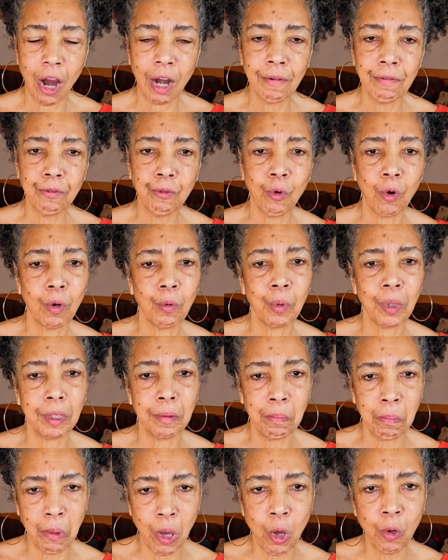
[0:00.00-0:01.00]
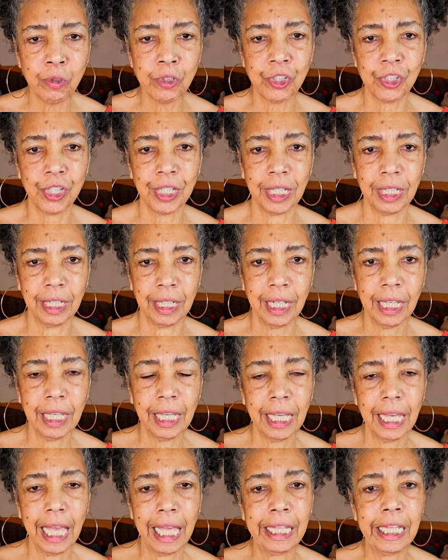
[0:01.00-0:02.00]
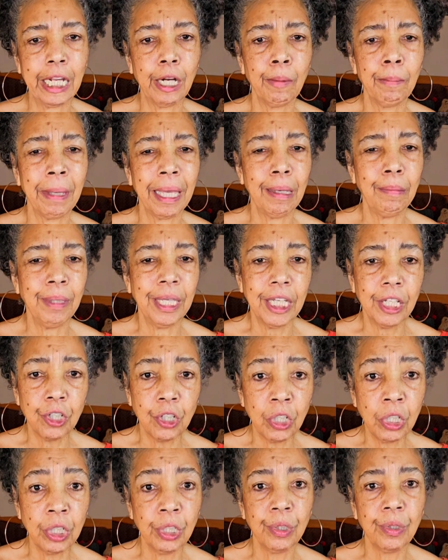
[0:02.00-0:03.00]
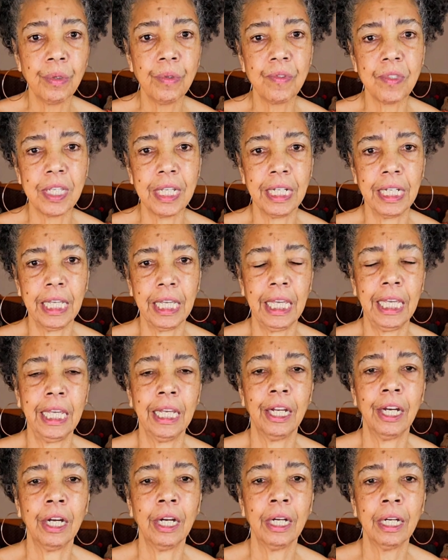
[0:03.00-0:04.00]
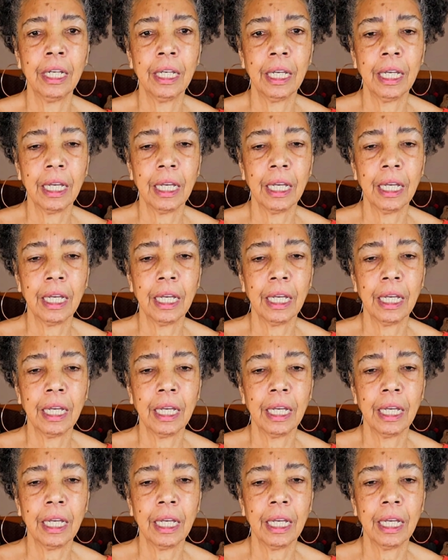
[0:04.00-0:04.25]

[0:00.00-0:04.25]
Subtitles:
our forward motion. And there may be clues in here